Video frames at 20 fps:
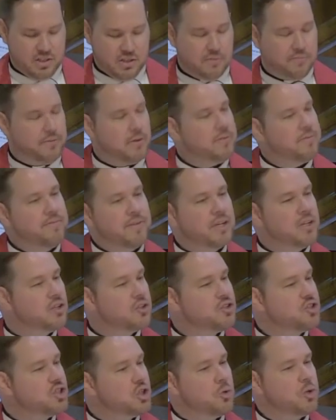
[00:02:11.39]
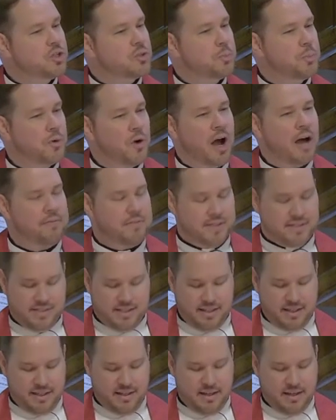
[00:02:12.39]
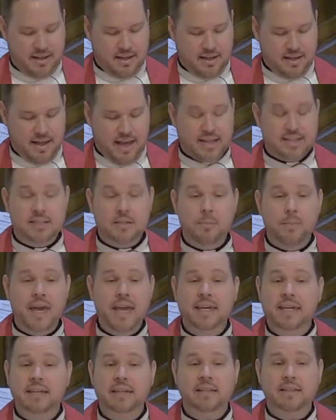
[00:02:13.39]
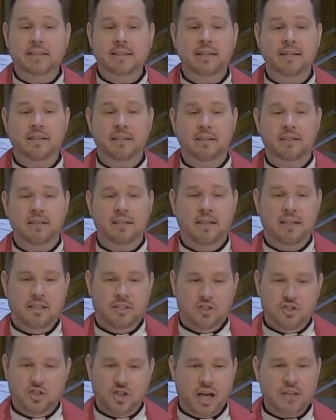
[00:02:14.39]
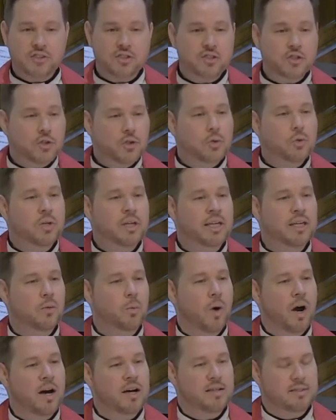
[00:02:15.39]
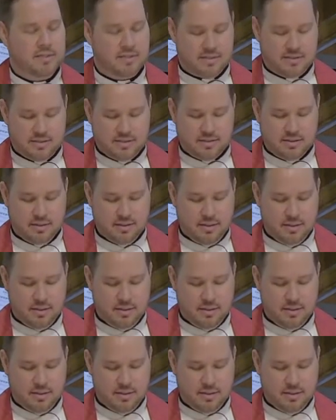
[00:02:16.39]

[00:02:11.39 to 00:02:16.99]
to fulfill Jewish prophecy and to make it clear just who he was.